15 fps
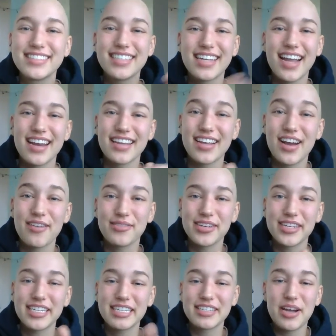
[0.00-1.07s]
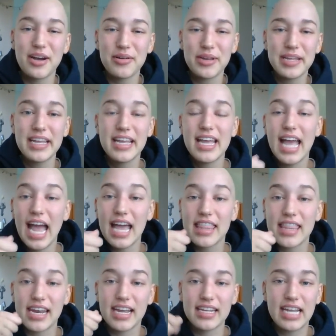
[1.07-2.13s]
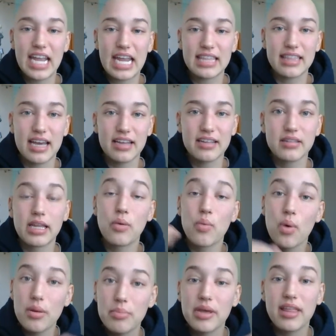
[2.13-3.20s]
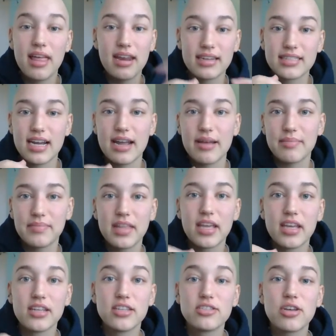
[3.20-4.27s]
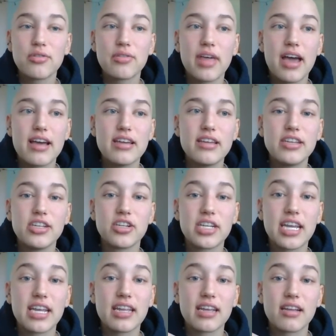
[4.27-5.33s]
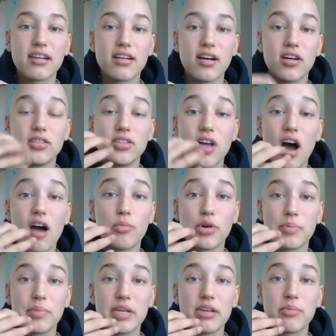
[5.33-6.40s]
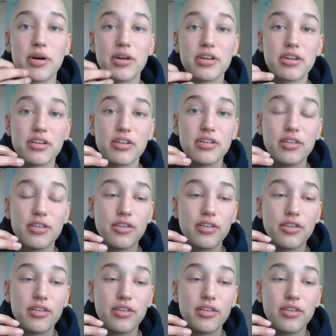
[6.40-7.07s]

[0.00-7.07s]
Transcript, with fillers: to kind of cover it and coat it, and then I ate that, like one pill at a time, so that you're getting a lot more peanut butter